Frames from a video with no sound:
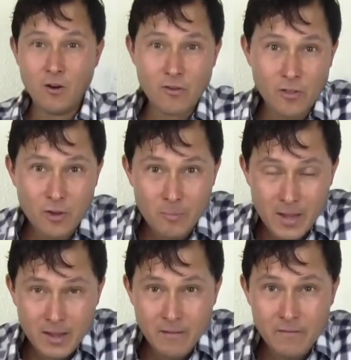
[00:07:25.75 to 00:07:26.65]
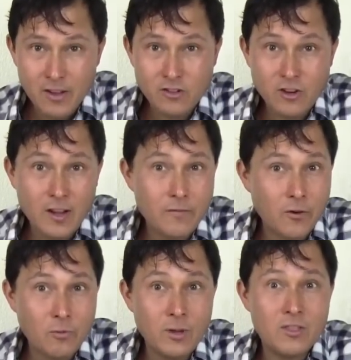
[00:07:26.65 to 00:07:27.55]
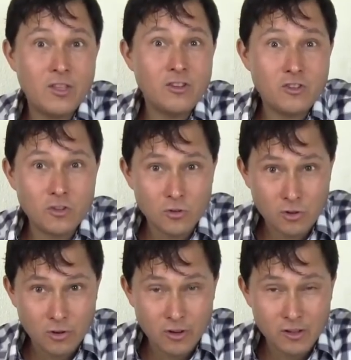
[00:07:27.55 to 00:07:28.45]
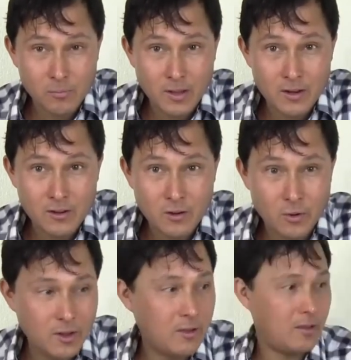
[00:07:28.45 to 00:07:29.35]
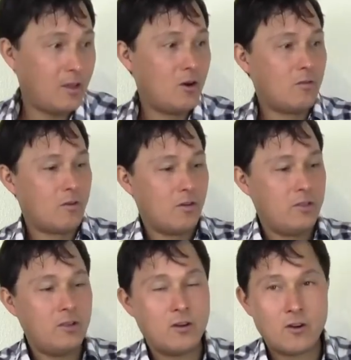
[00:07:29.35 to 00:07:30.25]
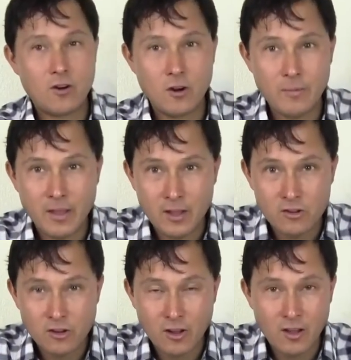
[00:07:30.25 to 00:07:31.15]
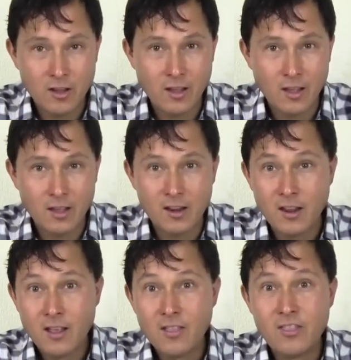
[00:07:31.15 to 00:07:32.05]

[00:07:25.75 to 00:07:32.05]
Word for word: Over on the Omega VSJ843, this juicer is made in Korea, and over on the Hurom H-AA,